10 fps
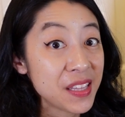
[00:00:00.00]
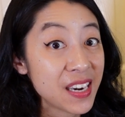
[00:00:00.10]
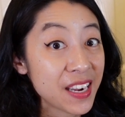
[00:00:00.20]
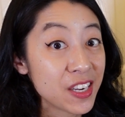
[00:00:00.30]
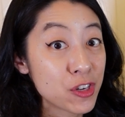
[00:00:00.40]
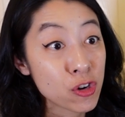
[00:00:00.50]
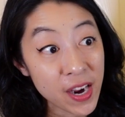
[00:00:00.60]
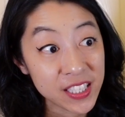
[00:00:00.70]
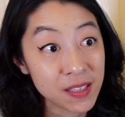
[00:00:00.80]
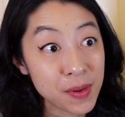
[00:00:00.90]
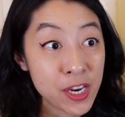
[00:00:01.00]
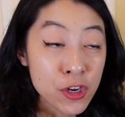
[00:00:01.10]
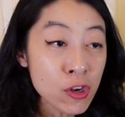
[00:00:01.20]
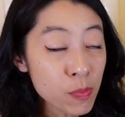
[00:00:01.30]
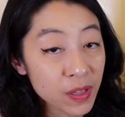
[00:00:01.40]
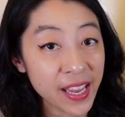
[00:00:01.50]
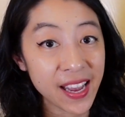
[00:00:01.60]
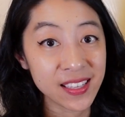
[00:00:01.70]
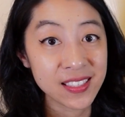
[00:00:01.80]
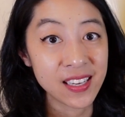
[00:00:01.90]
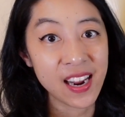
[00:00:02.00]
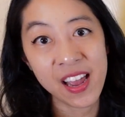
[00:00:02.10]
then I could try some new plants that I